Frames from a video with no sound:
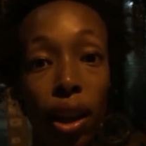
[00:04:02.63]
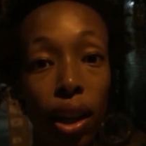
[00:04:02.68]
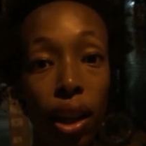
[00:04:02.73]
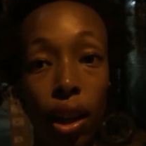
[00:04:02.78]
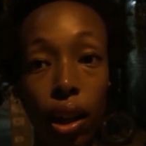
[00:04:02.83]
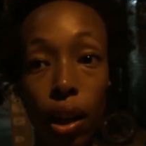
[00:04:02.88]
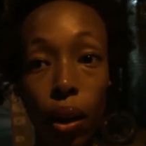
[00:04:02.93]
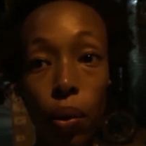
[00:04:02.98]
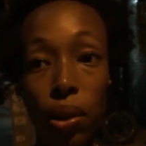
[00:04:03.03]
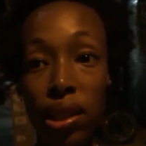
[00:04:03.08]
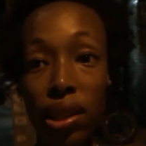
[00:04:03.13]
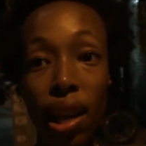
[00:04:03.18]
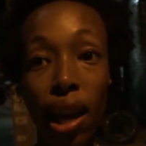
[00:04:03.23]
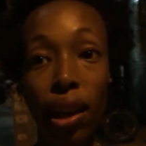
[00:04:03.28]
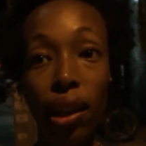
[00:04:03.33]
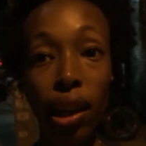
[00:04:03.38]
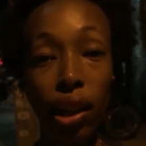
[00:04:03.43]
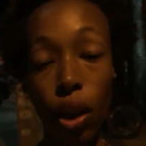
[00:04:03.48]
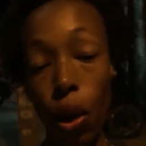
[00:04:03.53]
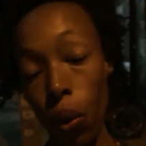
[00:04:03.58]
You know, it's
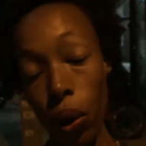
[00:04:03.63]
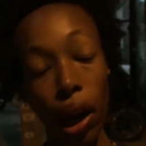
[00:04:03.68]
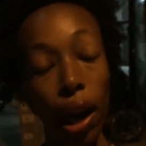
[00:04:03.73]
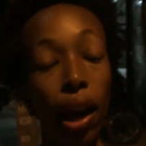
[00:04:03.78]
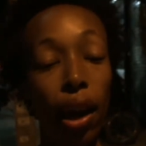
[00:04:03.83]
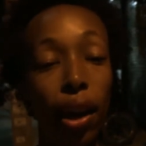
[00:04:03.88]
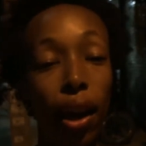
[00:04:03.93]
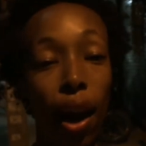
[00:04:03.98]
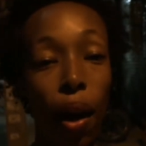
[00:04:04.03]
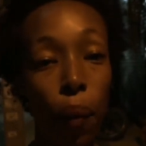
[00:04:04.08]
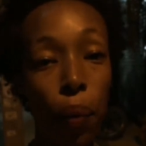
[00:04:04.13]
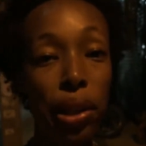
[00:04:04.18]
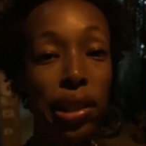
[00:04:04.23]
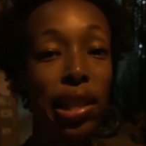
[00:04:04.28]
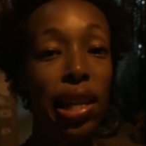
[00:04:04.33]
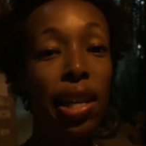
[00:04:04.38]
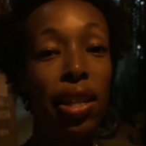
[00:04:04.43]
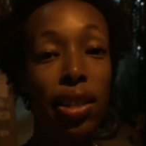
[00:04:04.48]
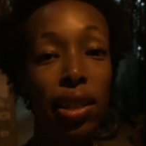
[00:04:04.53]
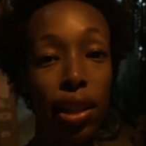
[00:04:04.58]
not like, okay, I went
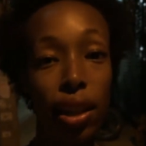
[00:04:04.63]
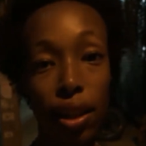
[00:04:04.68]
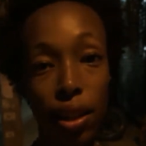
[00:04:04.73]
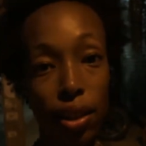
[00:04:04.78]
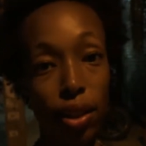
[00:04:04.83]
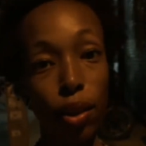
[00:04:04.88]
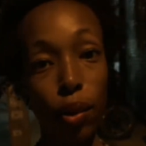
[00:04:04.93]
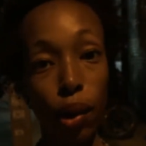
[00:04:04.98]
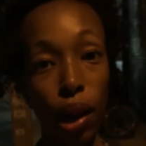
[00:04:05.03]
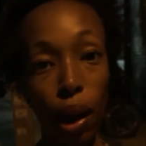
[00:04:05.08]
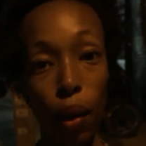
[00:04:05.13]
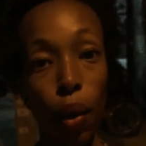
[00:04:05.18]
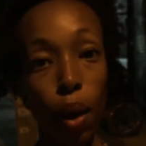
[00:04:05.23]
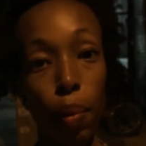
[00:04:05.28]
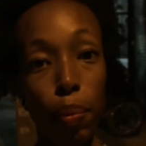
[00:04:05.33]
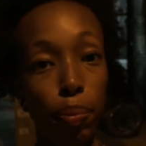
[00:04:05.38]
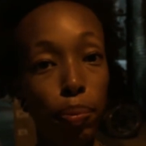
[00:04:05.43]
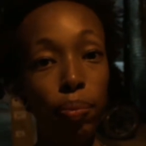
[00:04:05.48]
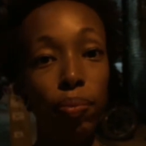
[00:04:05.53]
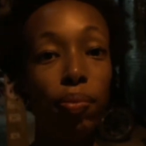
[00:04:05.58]
to India and so now
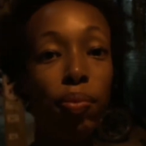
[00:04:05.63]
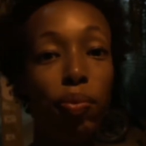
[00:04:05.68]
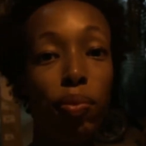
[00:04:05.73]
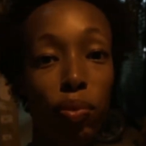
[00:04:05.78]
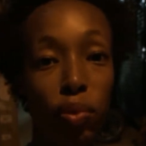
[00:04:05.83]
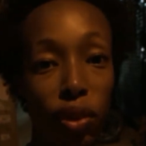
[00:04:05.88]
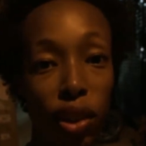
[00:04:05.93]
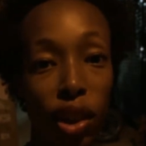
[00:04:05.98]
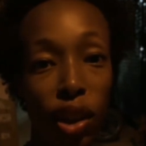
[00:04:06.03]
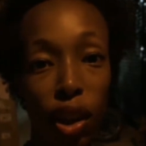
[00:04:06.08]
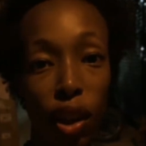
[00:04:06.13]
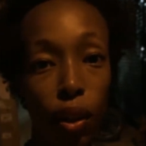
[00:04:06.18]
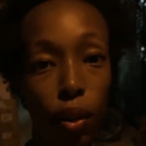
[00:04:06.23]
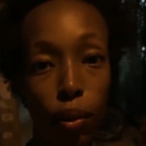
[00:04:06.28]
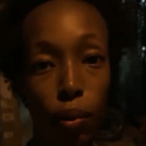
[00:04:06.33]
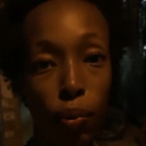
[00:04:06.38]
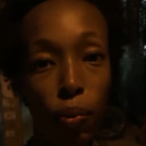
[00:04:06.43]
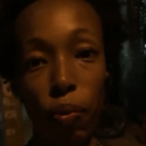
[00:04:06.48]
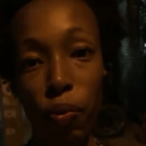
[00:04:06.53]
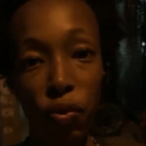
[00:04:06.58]
I'm, you know,
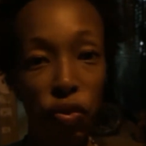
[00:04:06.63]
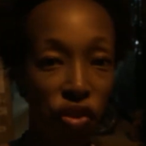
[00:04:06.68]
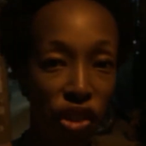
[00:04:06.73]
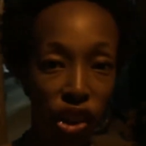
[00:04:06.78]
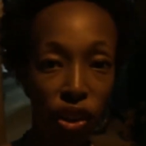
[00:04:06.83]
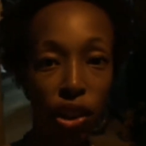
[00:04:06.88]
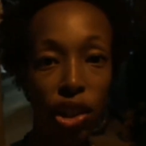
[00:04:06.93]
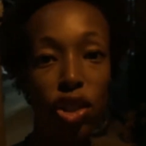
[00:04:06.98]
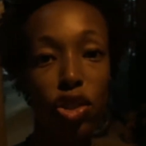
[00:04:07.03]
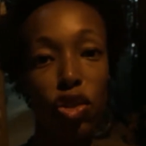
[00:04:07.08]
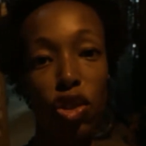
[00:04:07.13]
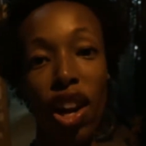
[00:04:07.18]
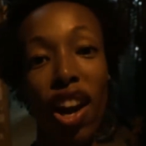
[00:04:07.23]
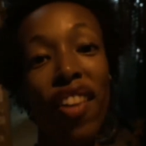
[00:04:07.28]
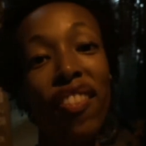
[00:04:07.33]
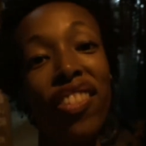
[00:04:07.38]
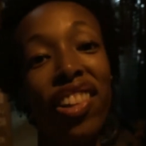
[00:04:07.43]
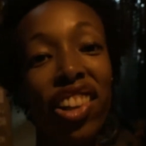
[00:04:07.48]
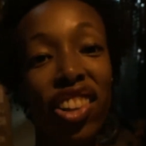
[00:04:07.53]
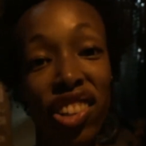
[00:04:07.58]
fearless
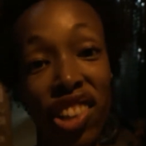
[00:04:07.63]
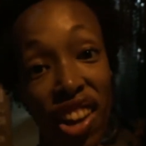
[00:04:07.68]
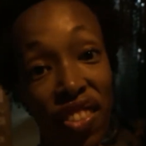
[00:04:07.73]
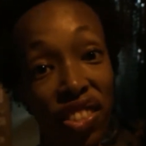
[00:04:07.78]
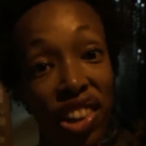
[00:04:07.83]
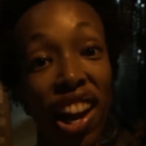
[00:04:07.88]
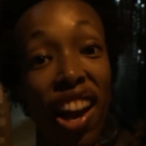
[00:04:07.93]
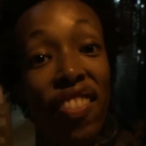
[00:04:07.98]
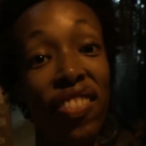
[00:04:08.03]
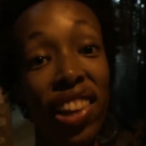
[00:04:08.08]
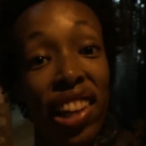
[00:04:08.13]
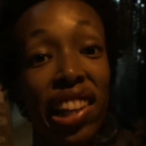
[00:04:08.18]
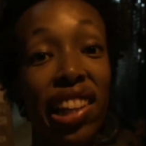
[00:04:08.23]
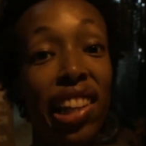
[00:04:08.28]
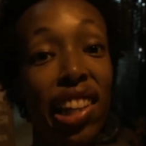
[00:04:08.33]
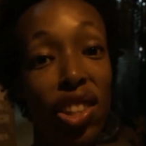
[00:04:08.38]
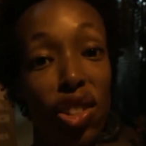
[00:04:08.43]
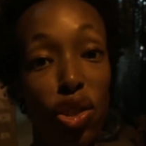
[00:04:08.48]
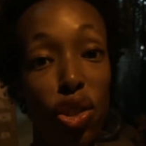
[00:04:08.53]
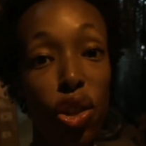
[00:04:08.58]
traveler, never have any
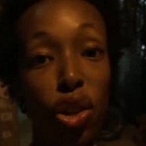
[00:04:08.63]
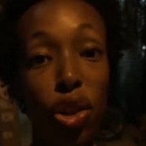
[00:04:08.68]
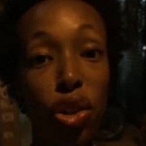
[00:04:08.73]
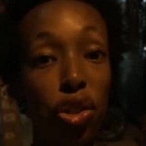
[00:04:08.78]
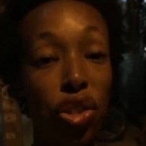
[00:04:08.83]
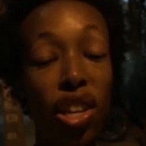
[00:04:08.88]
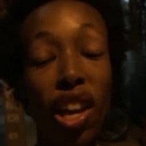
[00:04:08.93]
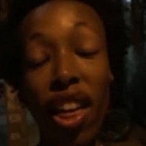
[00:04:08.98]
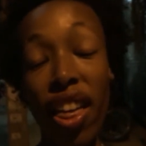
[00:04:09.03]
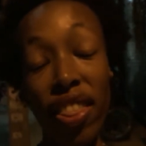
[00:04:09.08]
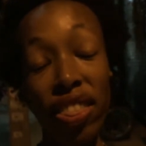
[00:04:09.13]
concerns.